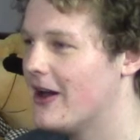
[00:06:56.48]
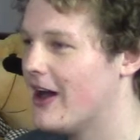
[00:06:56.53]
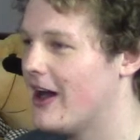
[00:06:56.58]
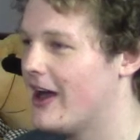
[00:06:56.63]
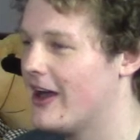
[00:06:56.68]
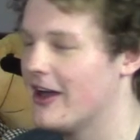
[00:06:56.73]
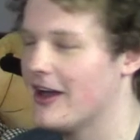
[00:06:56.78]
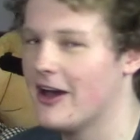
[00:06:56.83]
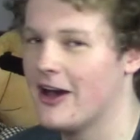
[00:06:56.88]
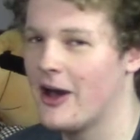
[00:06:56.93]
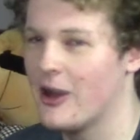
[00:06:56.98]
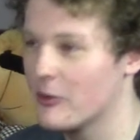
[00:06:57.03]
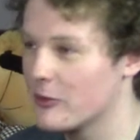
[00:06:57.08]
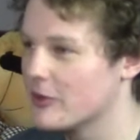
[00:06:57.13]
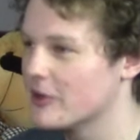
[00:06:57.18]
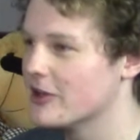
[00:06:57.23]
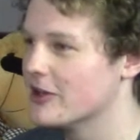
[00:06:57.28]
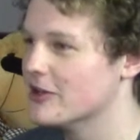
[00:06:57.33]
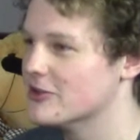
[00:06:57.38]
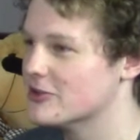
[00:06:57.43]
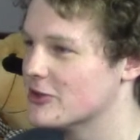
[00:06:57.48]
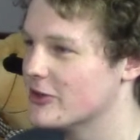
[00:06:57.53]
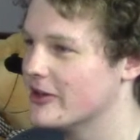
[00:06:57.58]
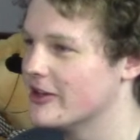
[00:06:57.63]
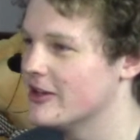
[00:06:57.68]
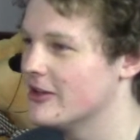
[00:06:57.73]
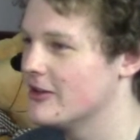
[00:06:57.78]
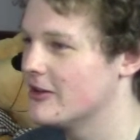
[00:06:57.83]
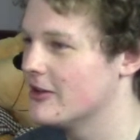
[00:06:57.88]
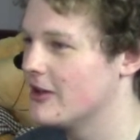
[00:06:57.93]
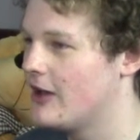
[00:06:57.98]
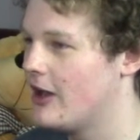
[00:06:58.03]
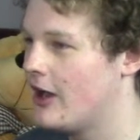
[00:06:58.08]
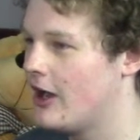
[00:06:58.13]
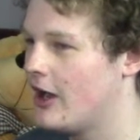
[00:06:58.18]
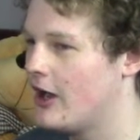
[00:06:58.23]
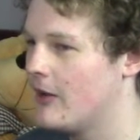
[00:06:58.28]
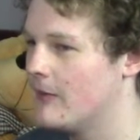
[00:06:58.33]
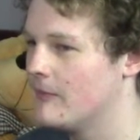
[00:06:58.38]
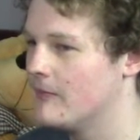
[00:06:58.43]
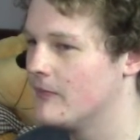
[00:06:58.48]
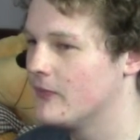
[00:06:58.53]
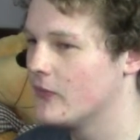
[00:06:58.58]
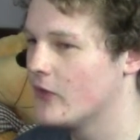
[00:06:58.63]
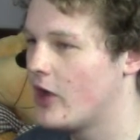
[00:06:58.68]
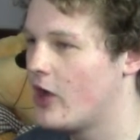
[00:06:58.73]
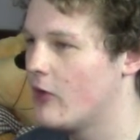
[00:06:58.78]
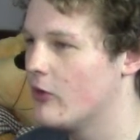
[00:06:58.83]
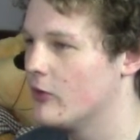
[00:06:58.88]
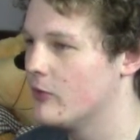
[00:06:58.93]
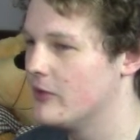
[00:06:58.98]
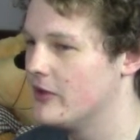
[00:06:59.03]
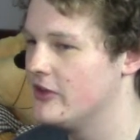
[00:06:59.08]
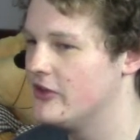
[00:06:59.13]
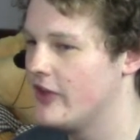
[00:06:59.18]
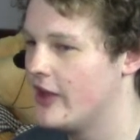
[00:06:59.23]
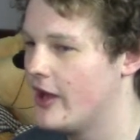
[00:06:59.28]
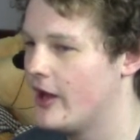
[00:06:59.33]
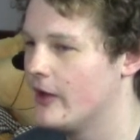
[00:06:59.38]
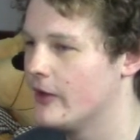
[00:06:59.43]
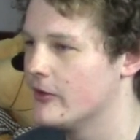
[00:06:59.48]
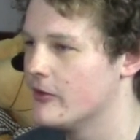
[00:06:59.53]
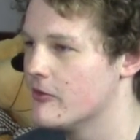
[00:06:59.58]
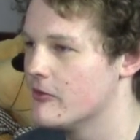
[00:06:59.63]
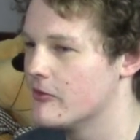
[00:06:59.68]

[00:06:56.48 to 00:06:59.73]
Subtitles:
I really enjoyed it. I would be down